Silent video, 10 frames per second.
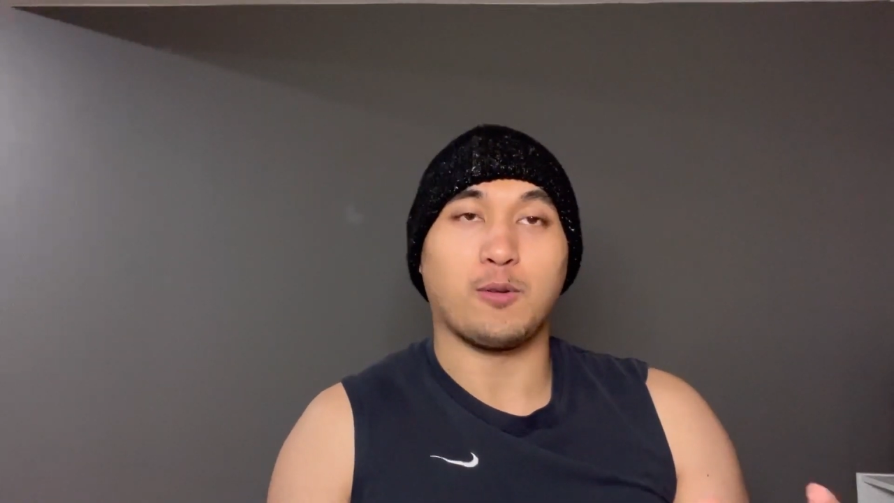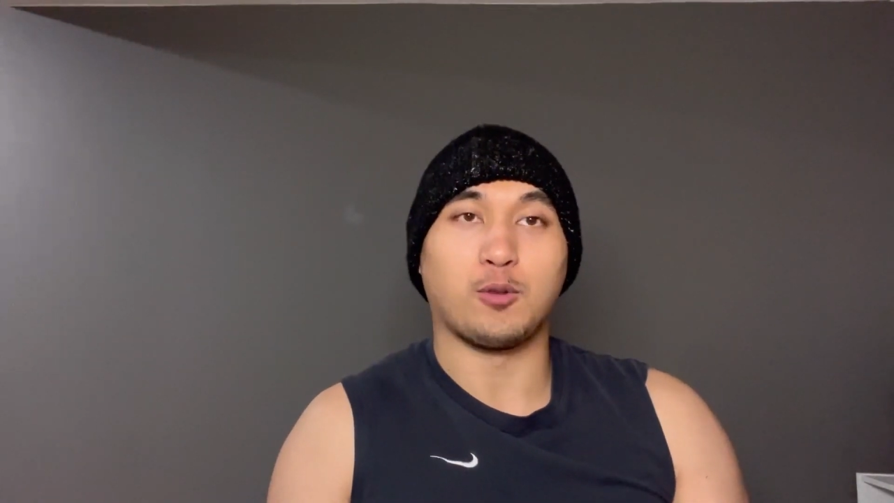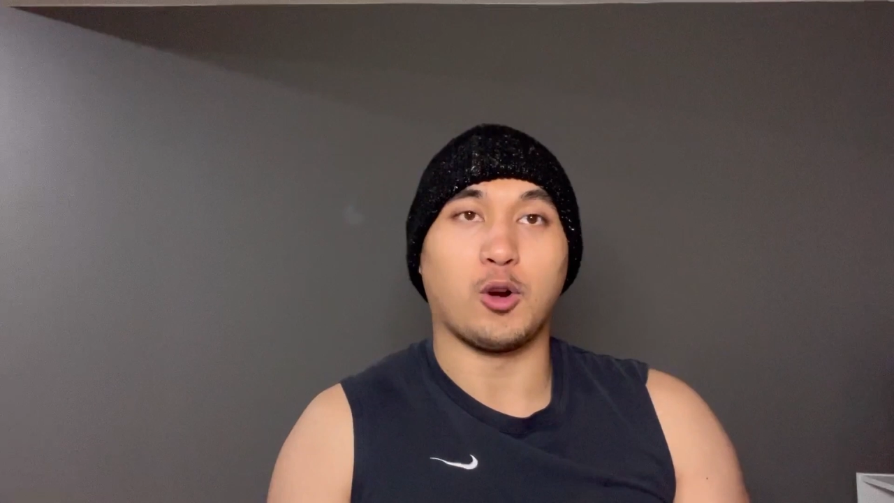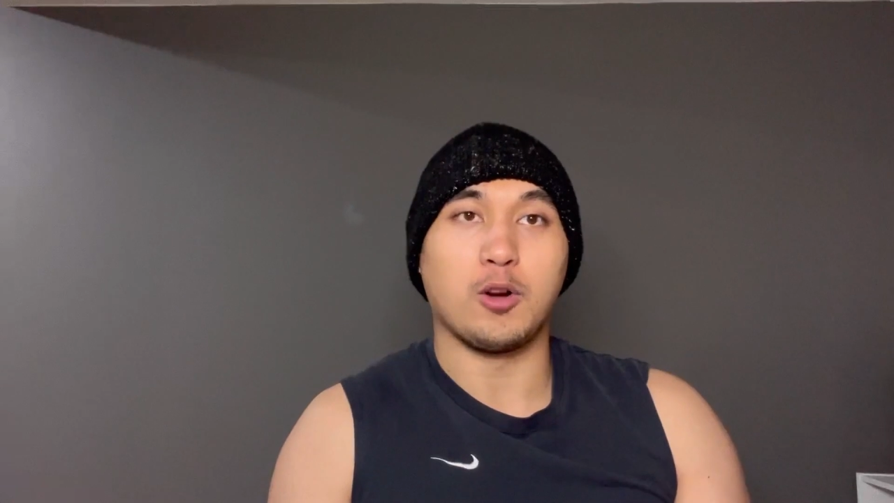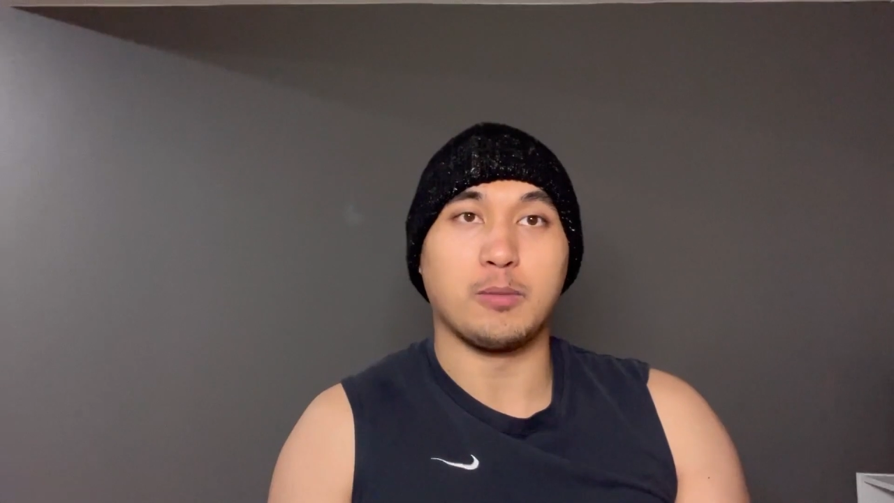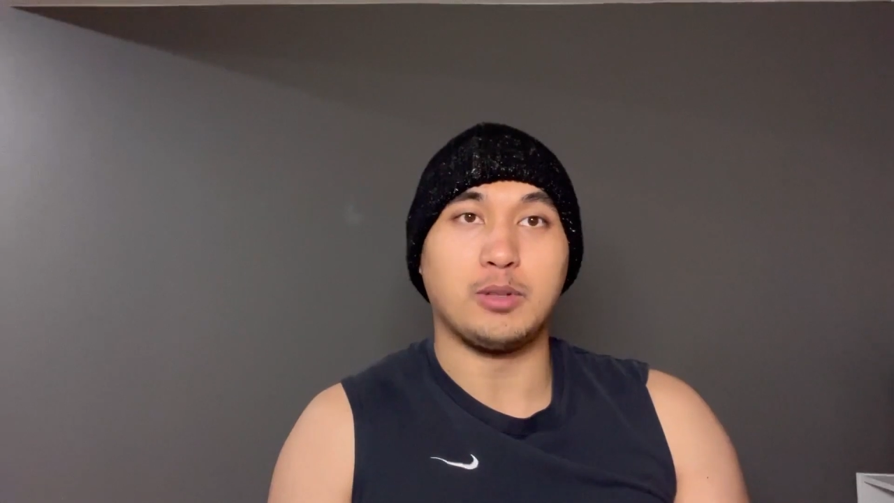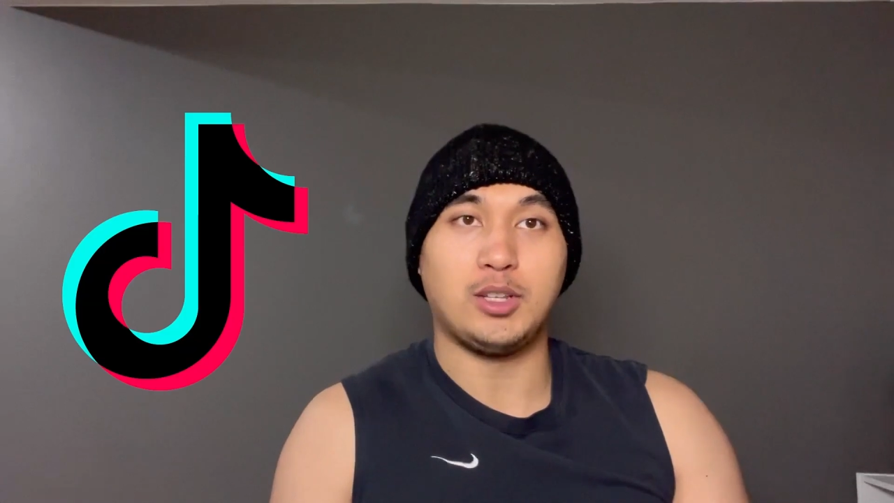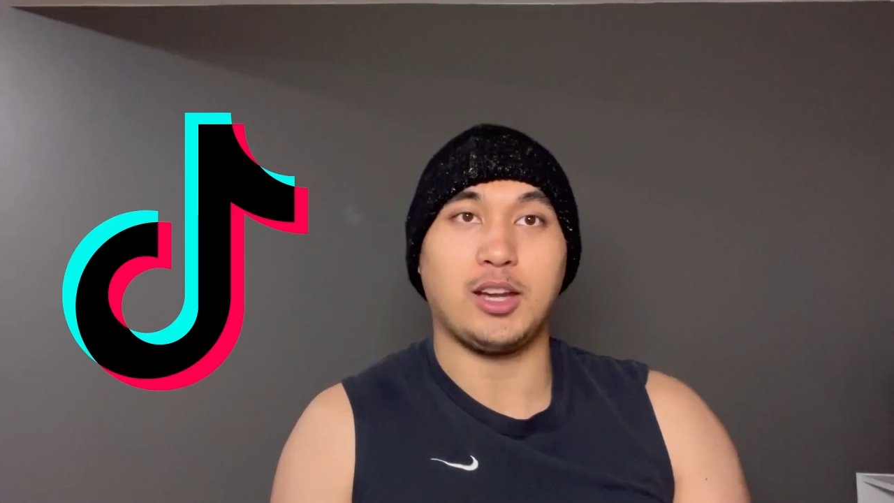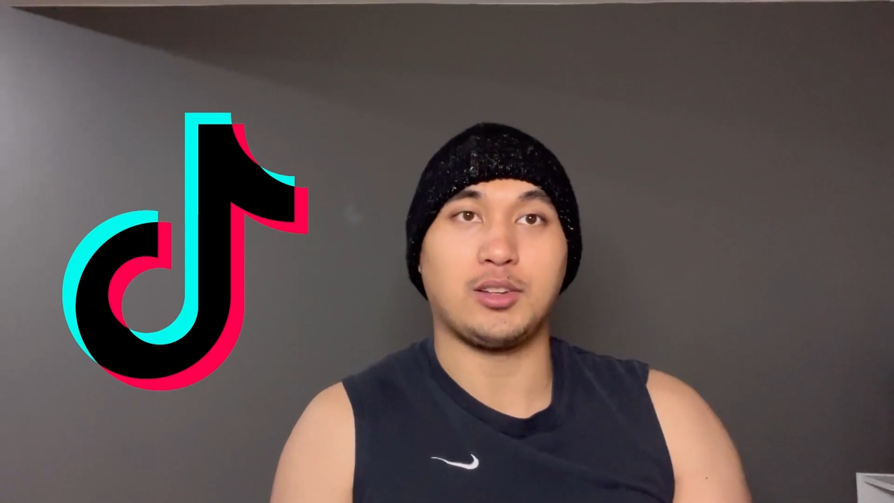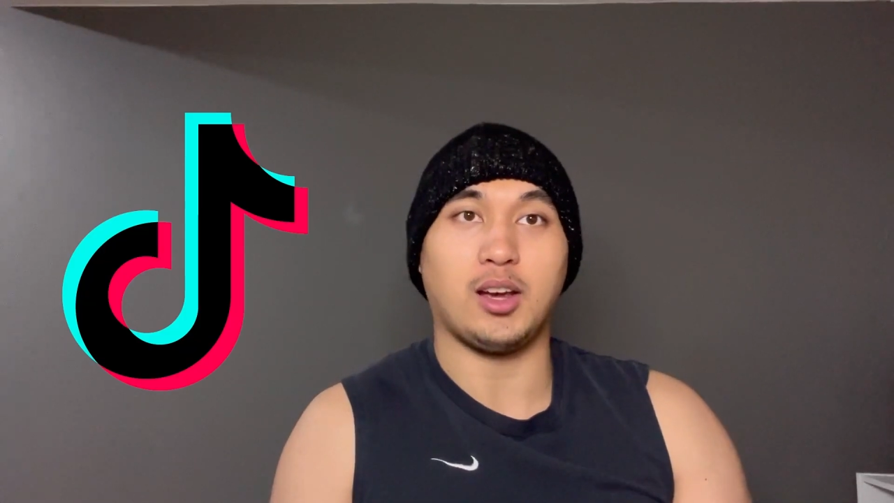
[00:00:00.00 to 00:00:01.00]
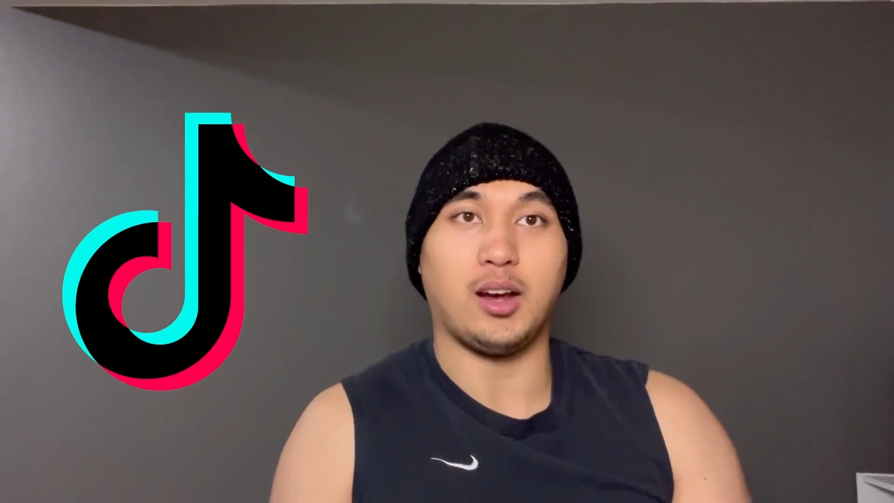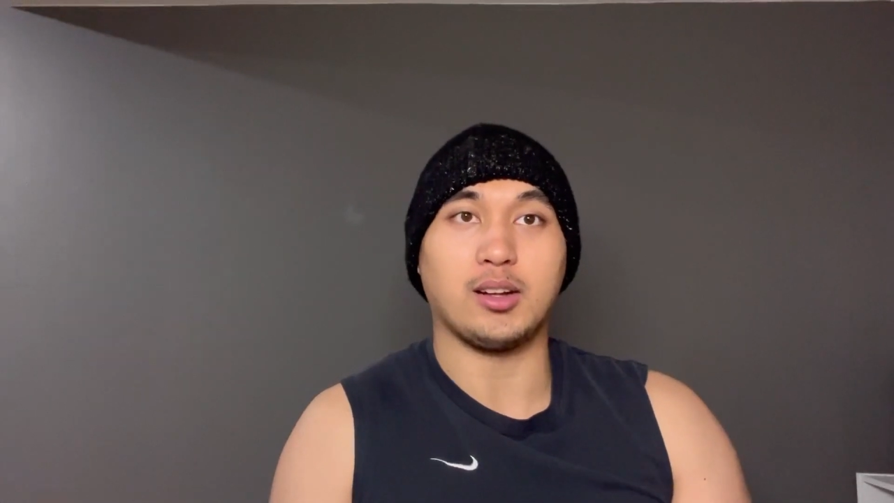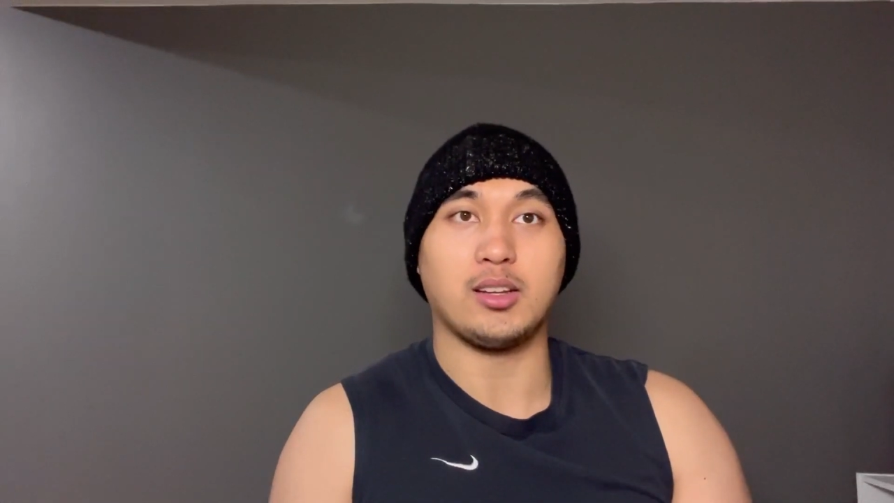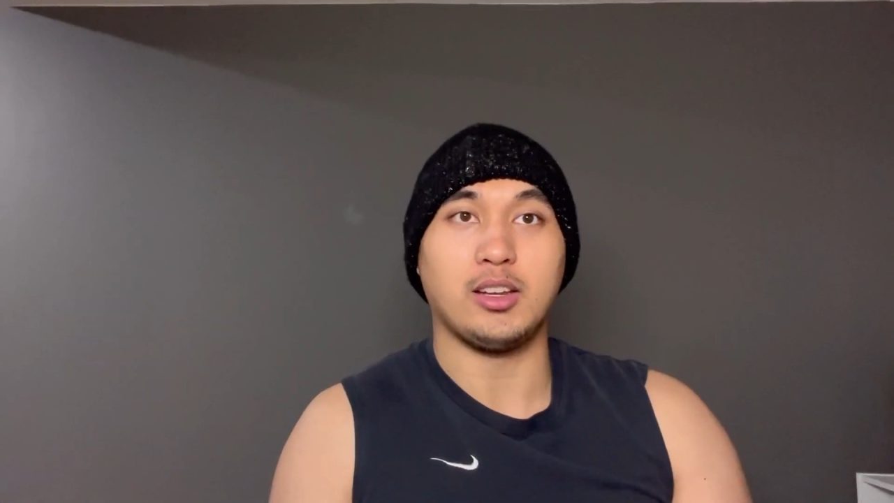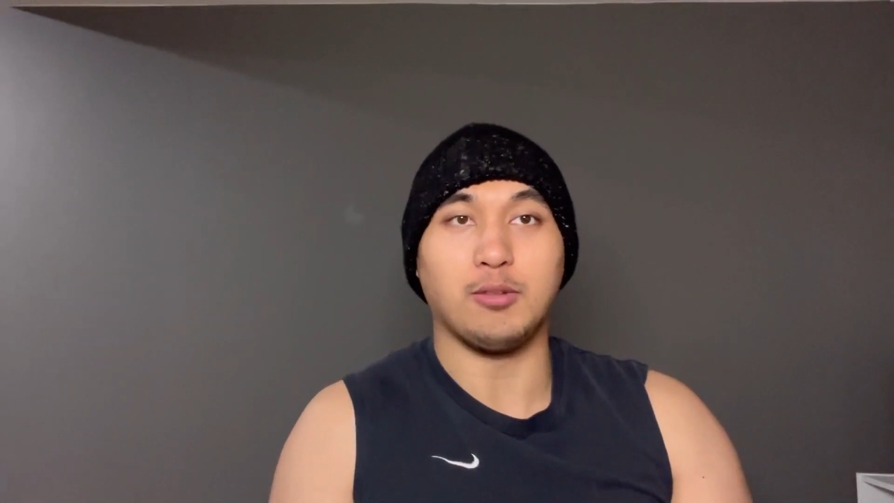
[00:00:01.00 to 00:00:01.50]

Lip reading: from TikTok.